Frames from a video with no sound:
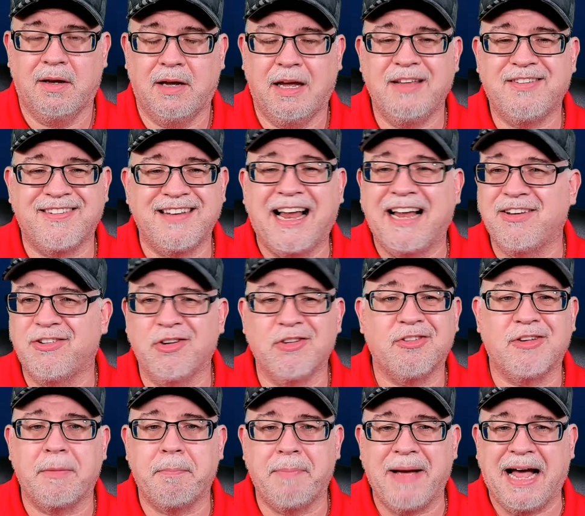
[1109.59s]
It's not
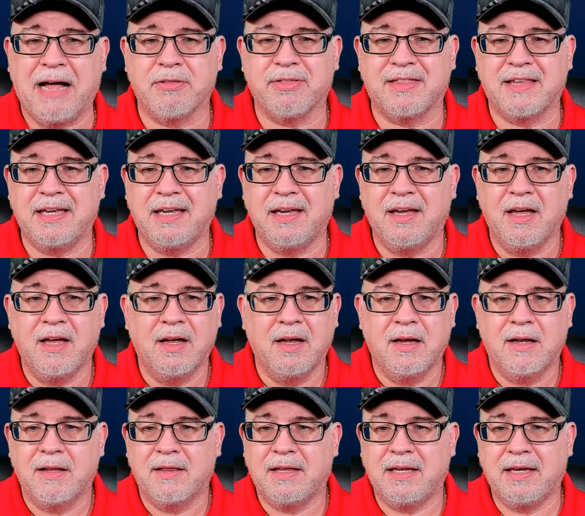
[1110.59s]
just about the
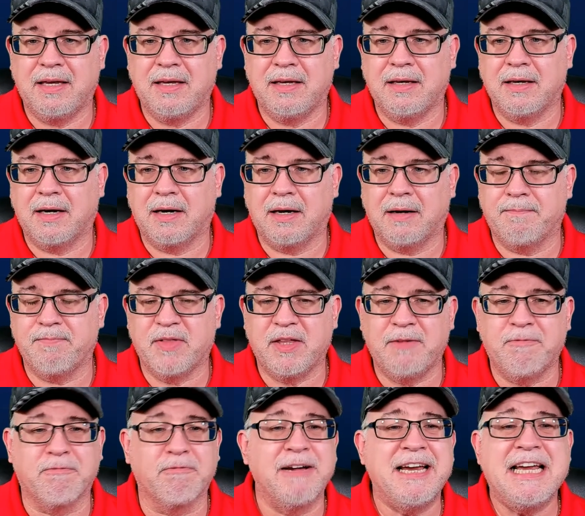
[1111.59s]
the uh,
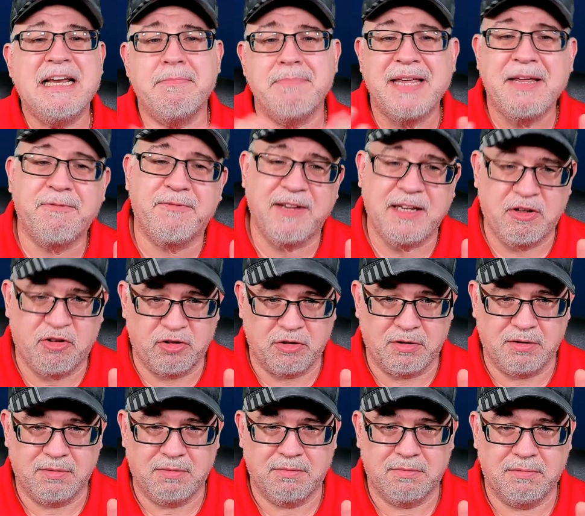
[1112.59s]
the read me feature.
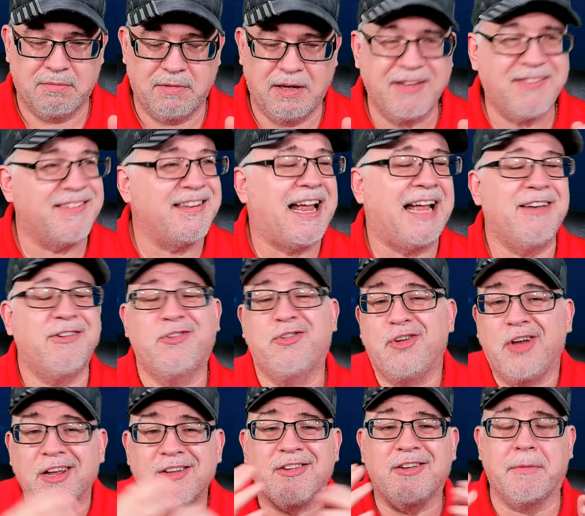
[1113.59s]
It's not
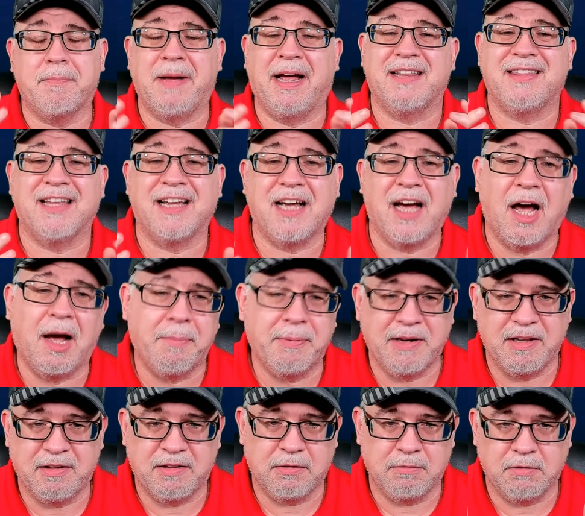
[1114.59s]
just about the
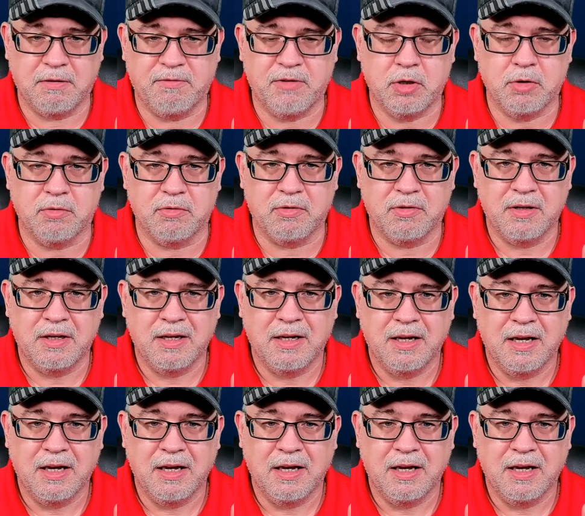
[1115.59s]
competency reviews.